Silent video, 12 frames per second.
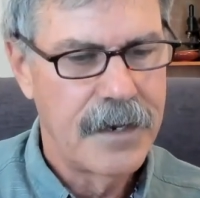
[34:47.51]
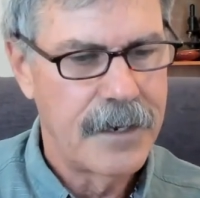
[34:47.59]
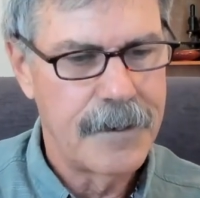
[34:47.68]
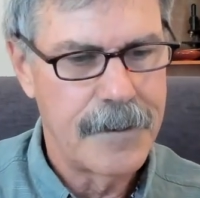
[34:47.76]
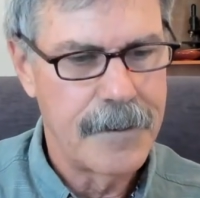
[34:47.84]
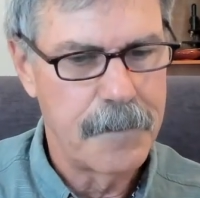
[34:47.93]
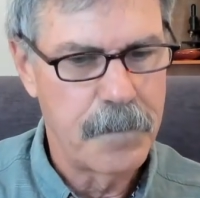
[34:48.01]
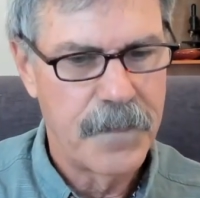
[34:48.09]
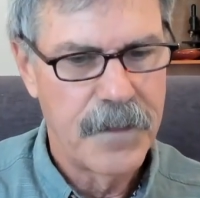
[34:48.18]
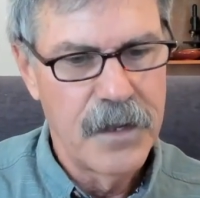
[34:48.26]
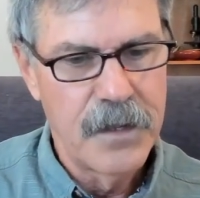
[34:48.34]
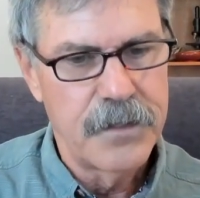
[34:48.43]
Um,
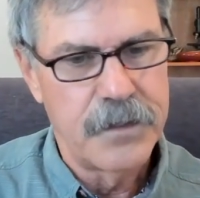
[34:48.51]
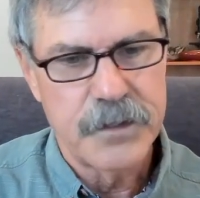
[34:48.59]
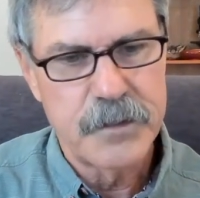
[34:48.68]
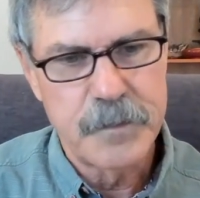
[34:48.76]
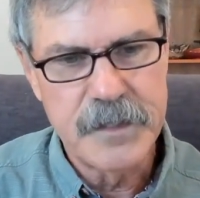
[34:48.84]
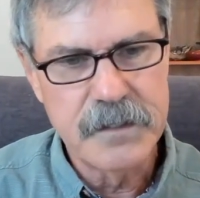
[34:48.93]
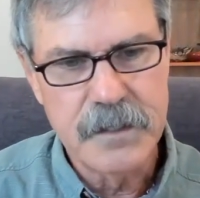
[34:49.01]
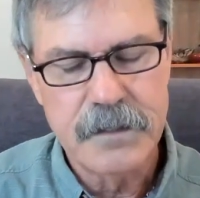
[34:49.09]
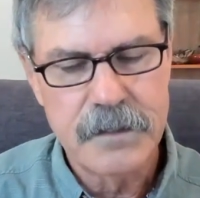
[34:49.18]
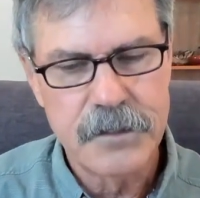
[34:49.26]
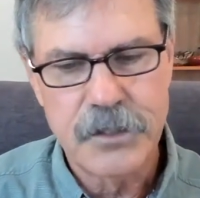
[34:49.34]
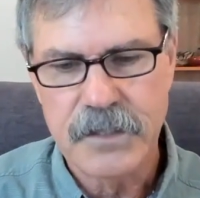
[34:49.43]
the
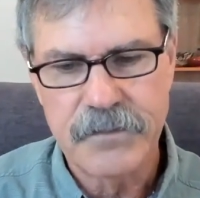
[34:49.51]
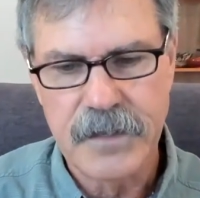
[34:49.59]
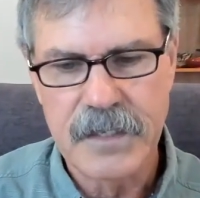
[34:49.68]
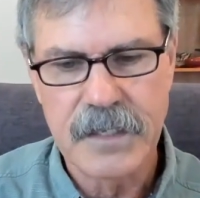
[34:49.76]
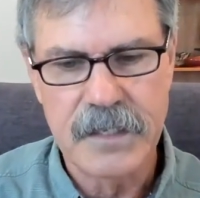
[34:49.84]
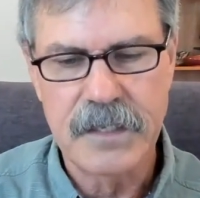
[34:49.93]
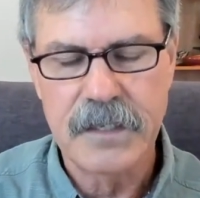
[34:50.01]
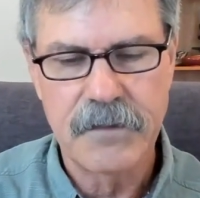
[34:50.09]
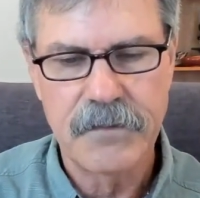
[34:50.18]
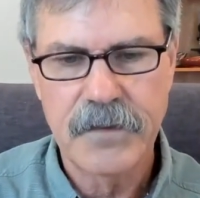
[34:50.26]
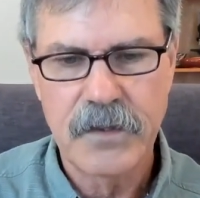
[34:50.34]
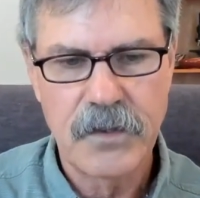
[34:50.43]
species that you finally
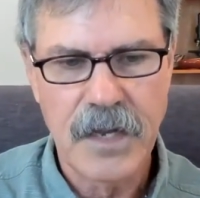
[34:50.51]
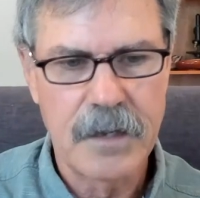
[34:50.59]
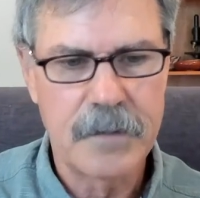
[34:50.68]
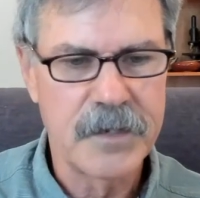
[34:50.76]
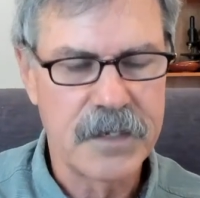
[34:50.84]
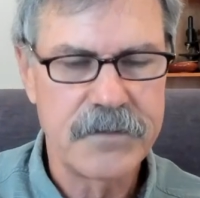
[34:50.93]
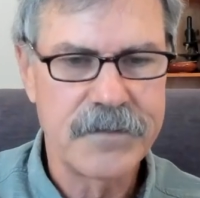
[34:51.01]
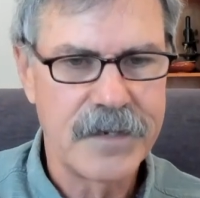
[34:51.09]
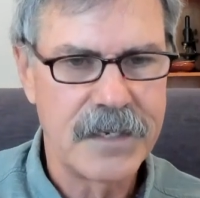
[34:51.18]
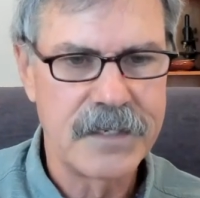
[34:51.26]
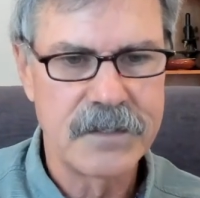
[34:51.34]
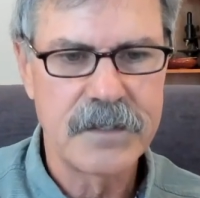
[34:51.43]
commonly
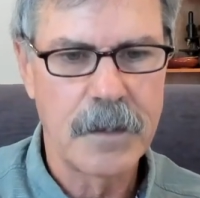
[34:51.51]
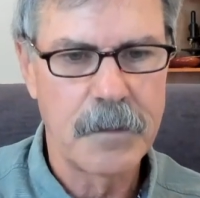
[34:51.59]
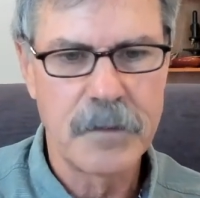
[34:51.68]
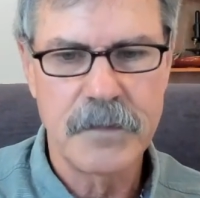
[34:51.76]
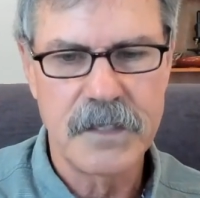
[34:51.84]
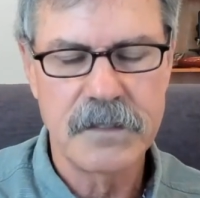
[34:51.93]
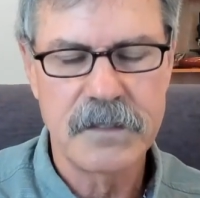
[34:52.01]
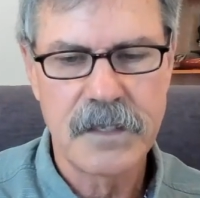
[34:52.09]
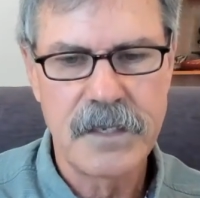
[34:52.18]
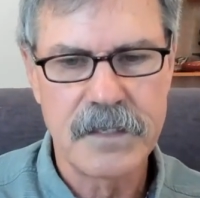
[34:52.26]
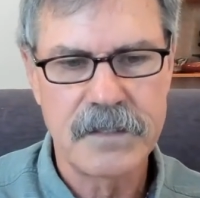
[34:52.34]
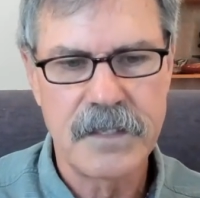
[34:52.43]
find in supplements
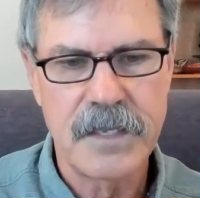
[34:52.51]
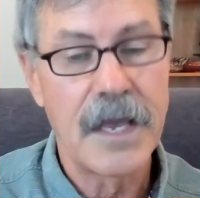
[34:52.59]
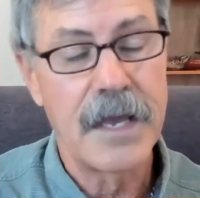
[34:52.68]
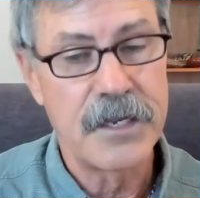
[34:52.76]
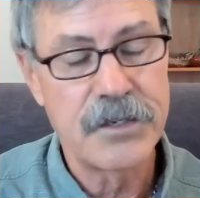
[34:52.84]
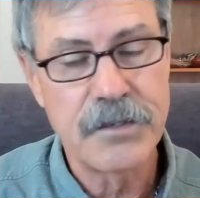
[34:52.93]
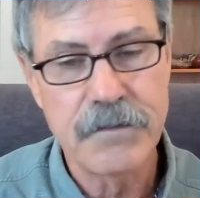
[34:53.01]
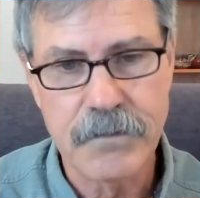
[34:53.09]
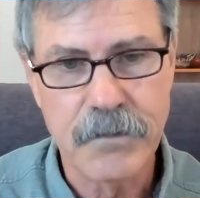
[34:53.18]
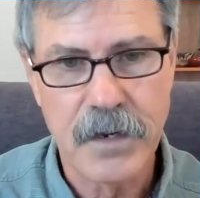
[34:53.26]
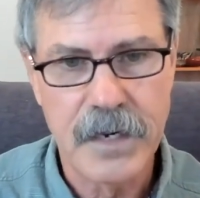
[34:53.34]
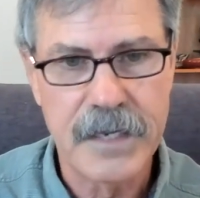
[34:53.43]
is the Asian
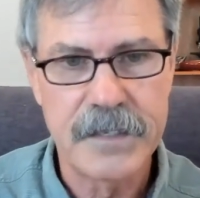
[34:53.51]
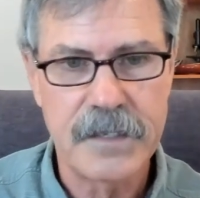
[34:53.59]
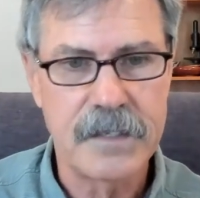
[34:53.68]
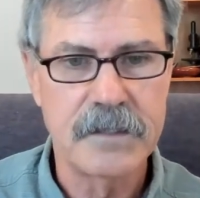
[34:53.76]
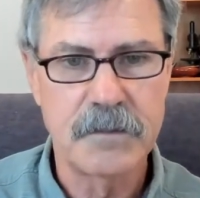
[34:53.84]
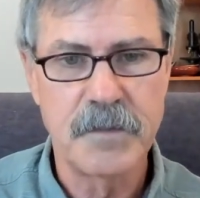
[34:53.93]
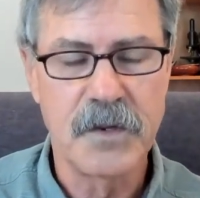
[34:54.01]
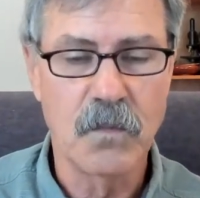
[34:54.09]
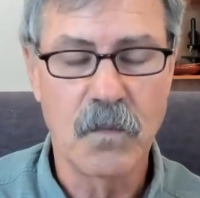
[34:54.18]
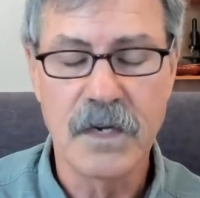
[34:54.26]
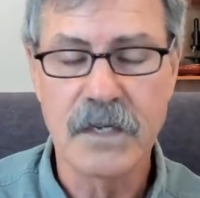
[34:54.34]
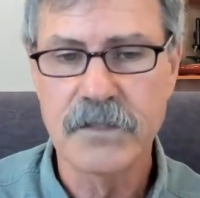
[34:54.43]
variety. It's been
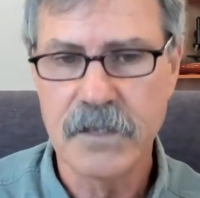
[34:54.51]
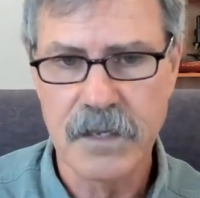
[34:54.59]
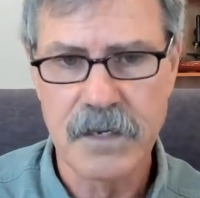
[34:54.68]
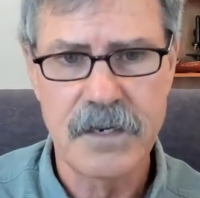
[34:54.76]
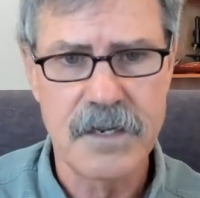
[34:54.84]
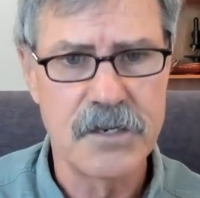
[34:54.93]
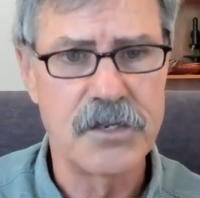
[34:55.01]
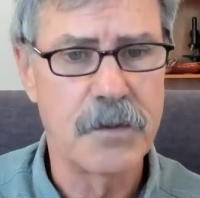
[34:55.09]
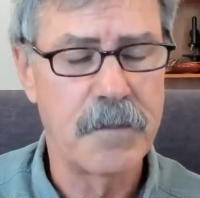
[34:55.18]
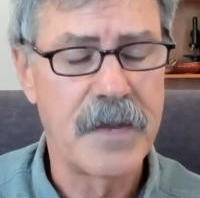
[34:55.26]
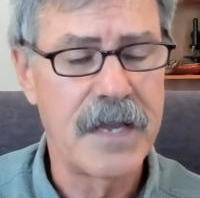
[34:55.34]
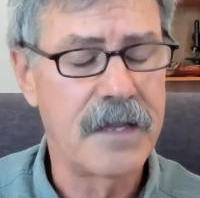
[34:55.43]
well studied in
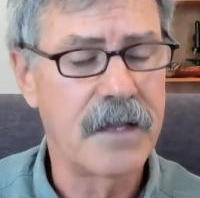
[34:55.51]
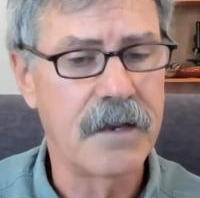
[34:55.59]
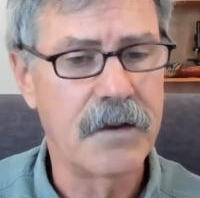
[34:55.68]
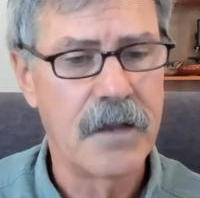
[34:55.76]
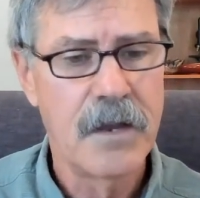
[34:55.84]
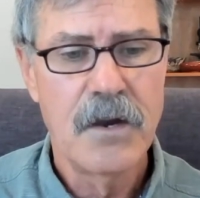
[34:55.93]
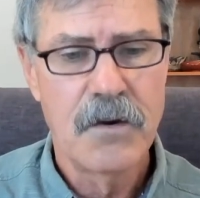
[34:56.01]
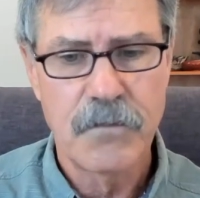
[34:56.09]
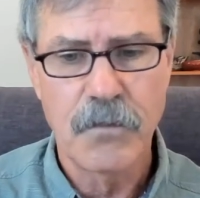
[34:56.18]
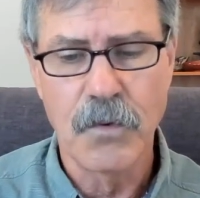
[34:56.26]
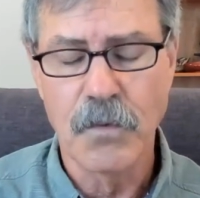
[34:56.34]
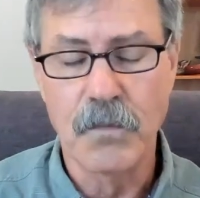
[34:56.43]
Japan
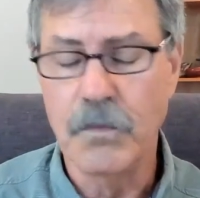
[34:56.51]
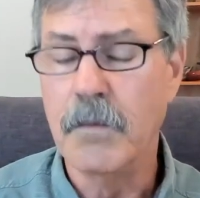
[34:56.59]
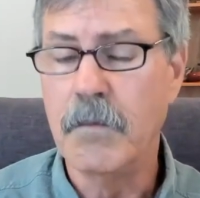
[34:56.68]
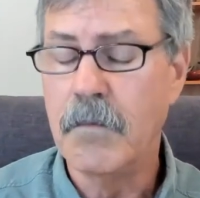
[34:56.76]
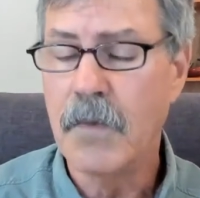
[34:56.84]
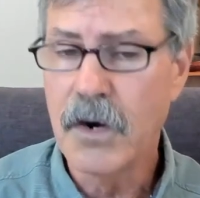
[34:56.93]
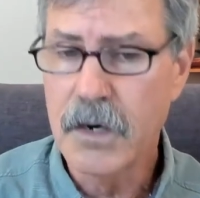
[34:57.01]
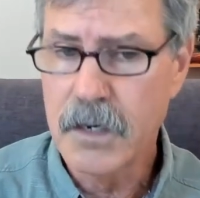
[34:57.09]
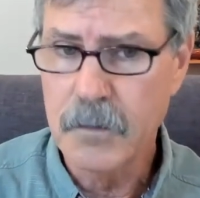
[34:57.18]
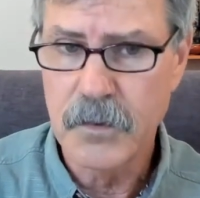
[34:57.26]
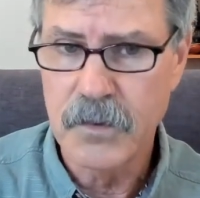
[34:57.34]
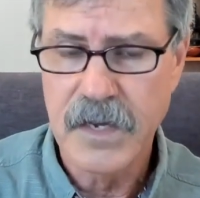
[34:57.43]
for
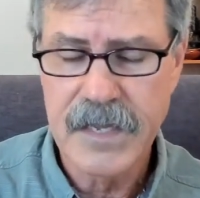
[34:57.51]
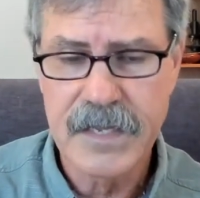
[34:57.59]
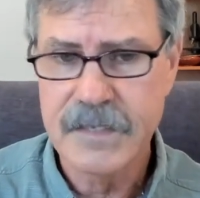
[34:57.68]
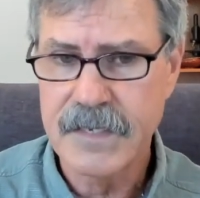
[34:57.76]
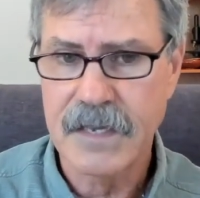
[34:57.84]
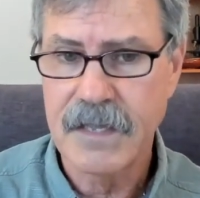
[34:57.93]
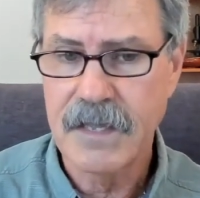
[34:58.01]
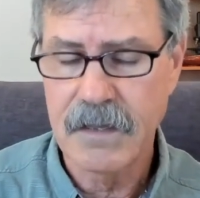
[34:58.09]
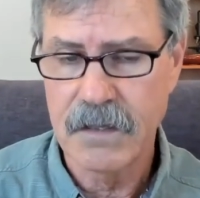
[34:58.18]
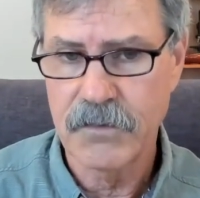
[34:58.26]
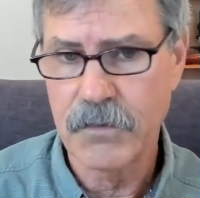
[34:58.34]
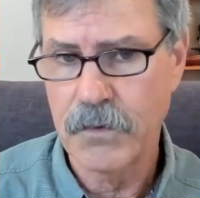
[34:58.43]
remarkable
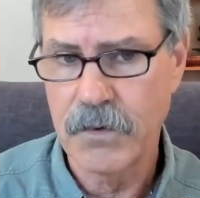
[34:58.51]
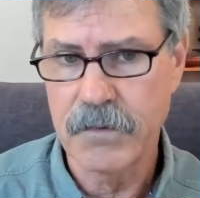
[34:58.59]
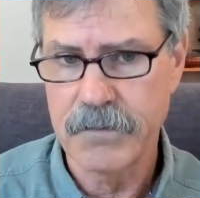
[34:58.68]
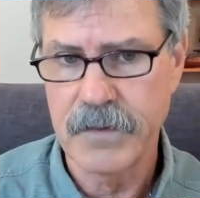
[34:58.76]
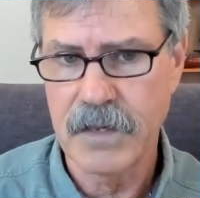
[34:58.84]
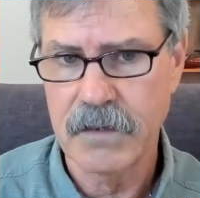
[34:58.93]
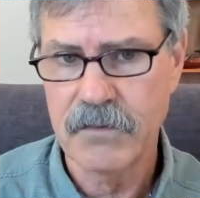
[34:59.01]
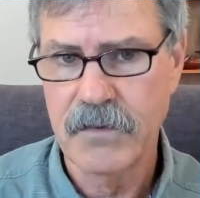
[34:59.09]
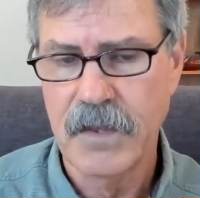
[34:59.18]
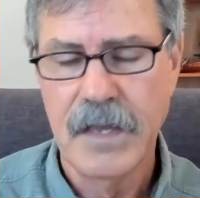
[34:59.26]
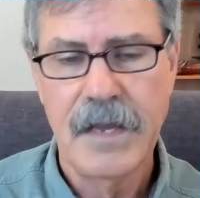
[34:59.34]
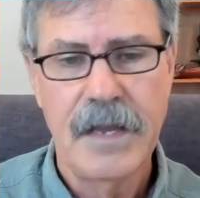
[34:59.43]
anti-cancer effects.